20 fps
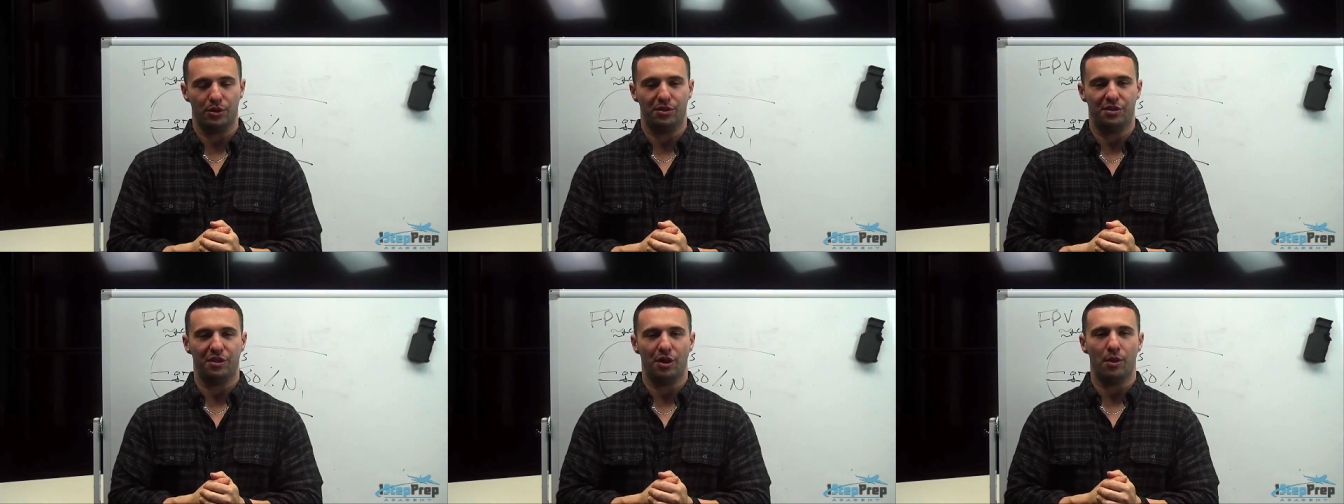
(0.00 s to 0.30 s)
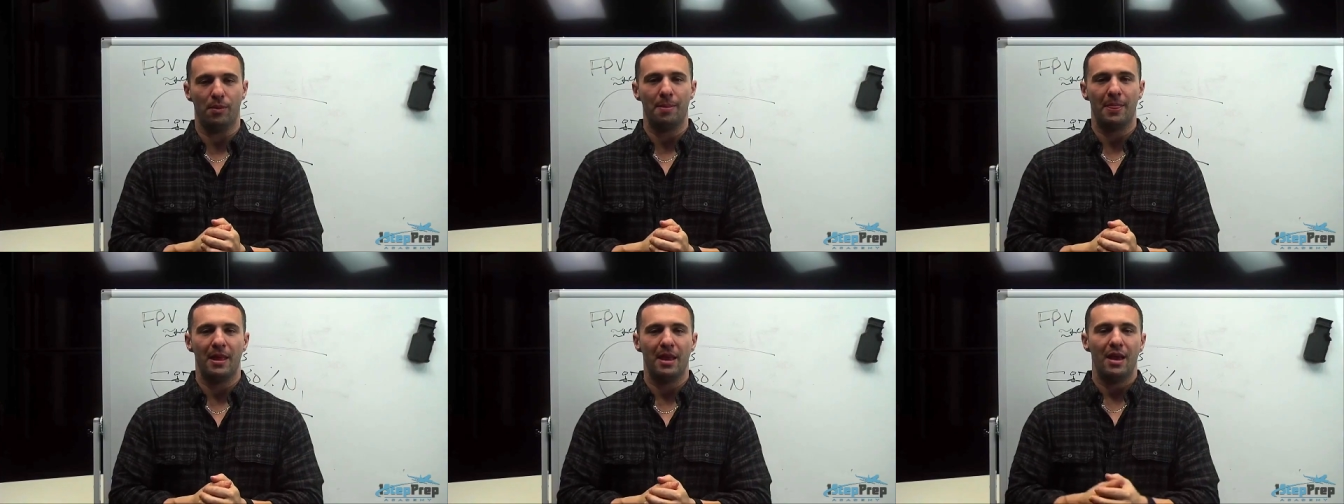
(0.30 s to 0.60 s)

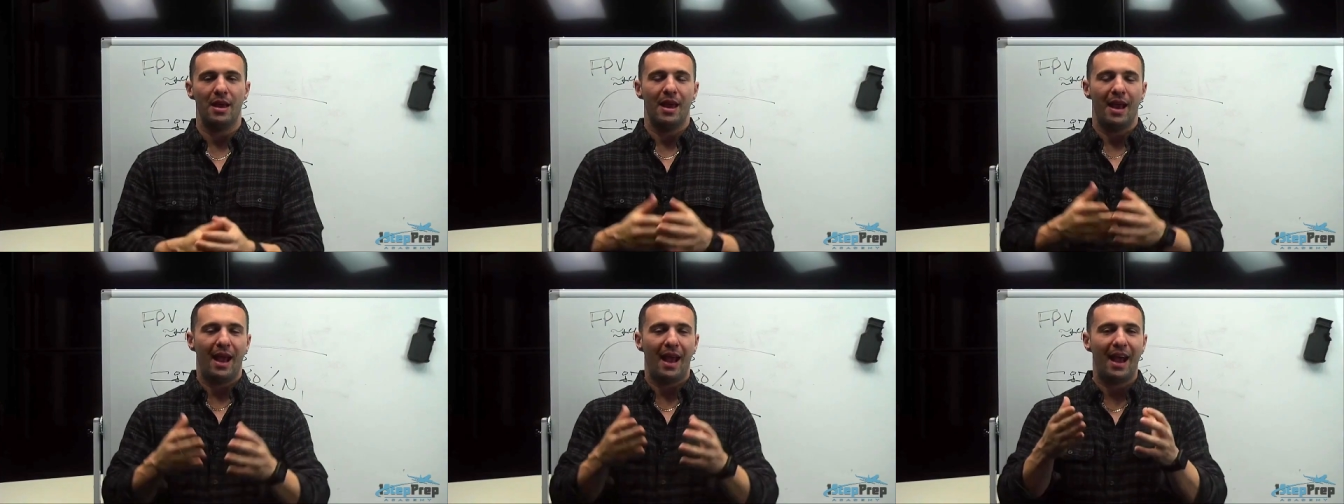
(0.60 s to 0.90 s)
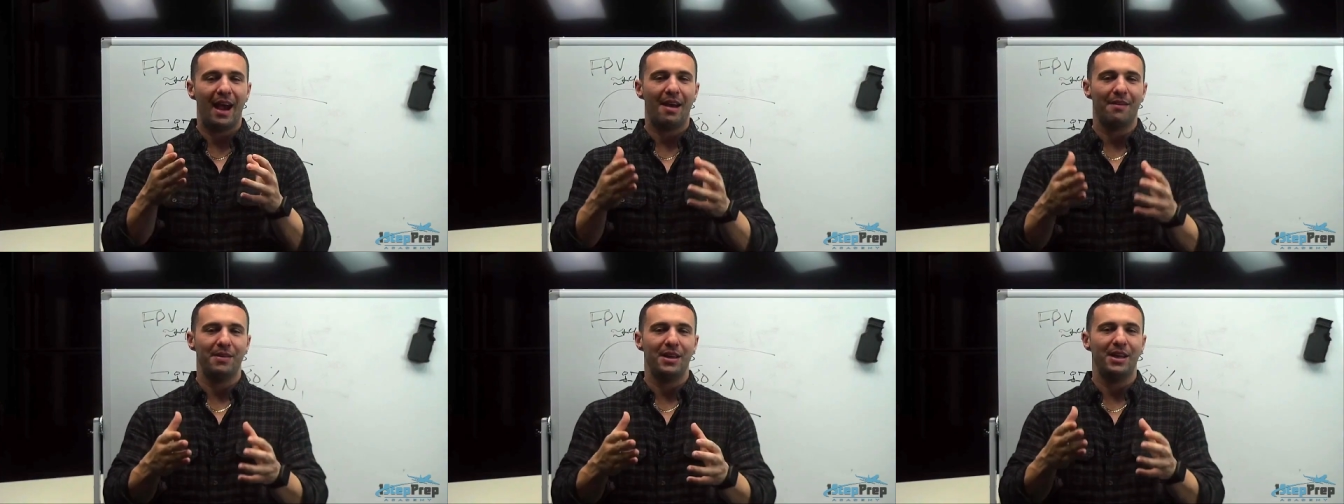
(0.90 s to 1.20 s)
So
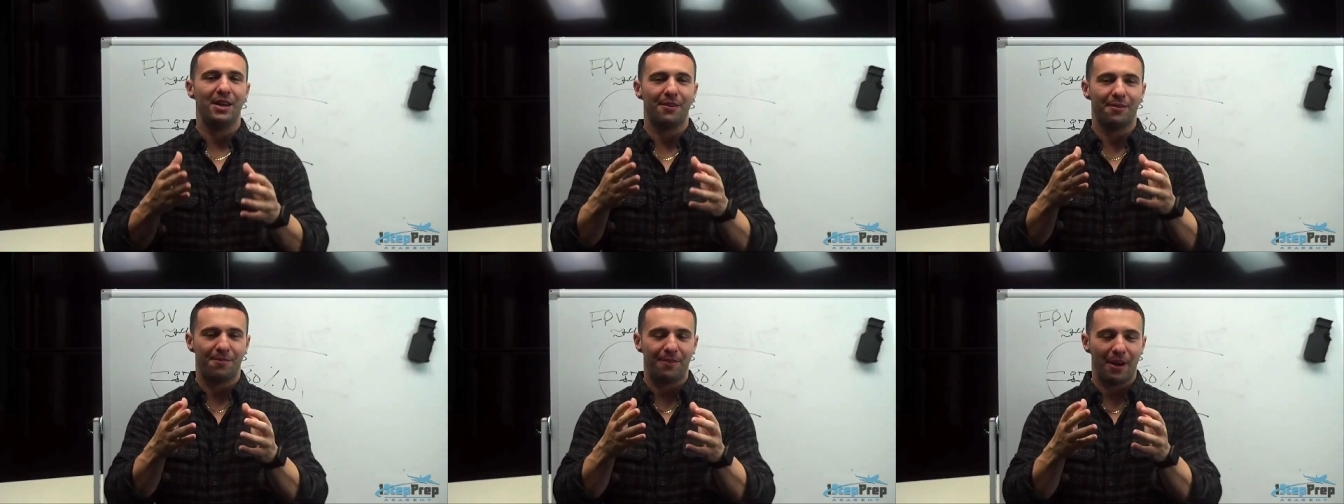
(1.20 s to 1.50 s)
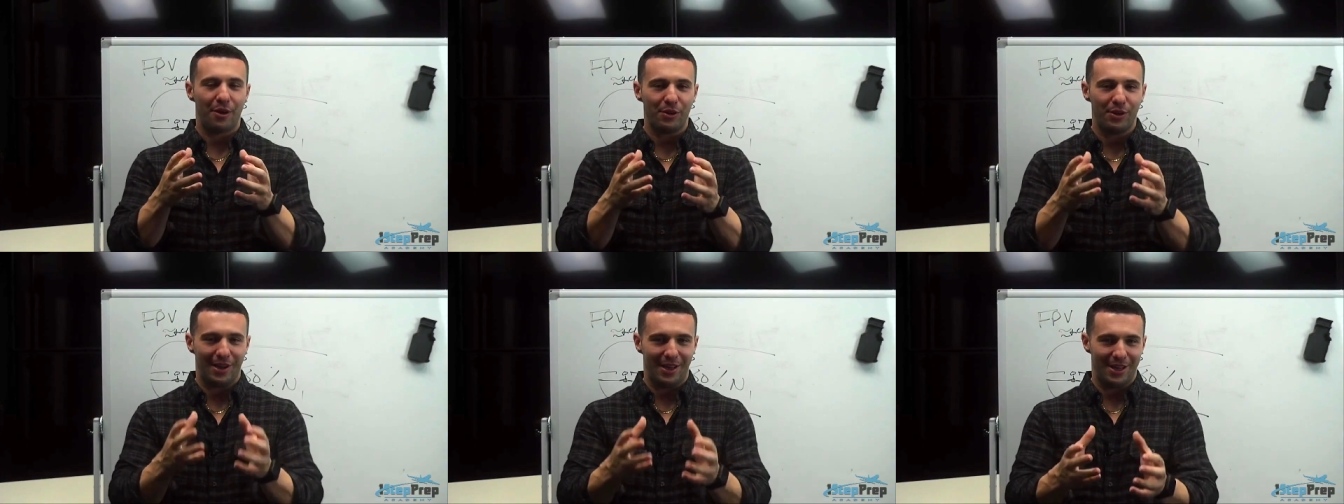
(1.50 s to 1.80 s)
having a
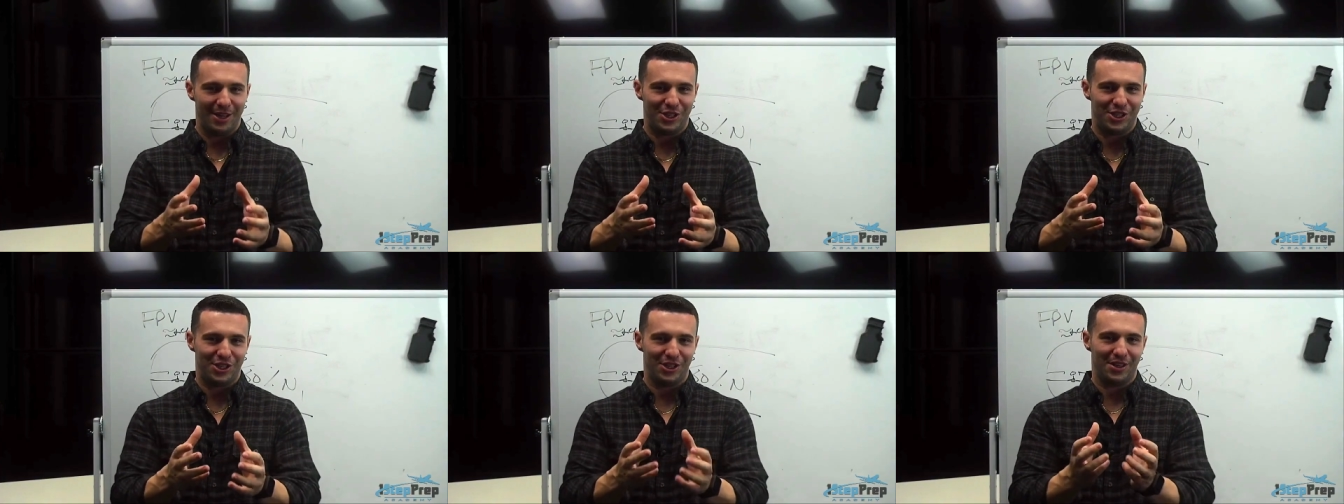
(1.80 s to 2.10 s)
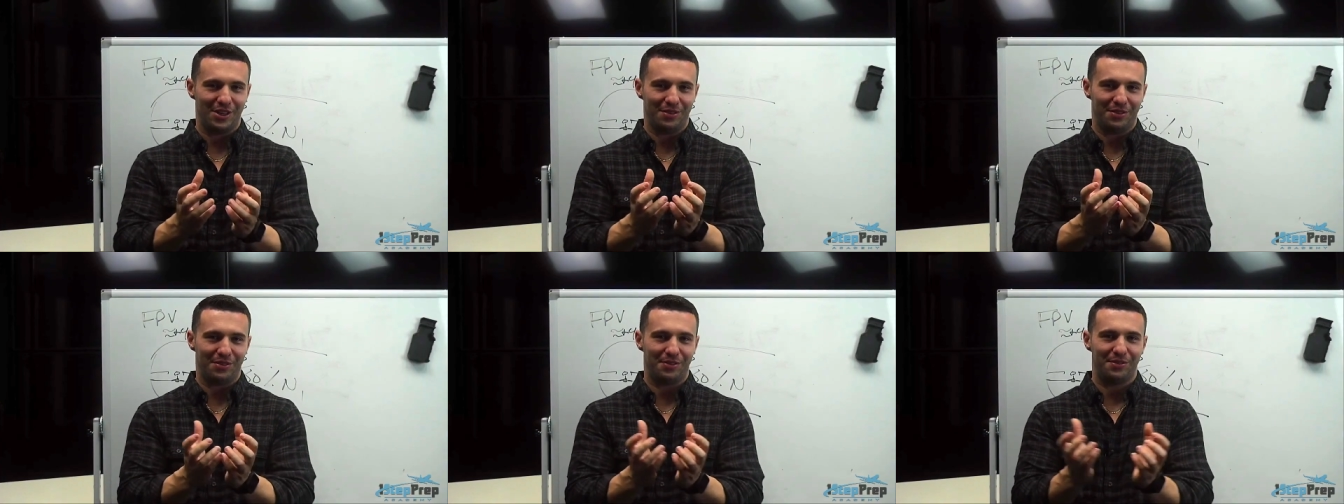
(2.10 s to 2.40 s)
foundation
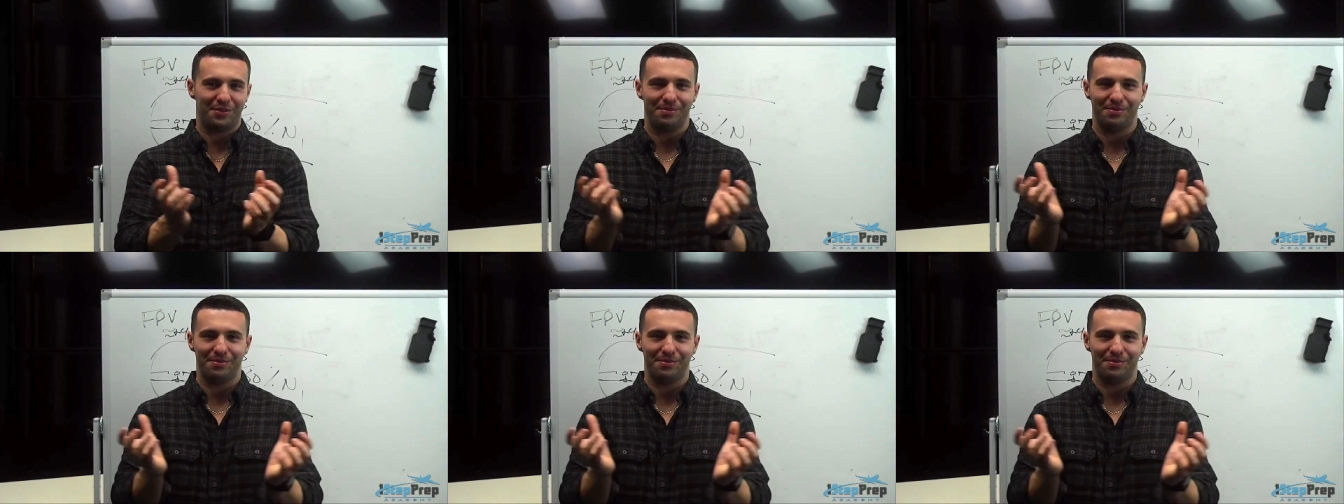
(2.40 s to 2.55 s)
of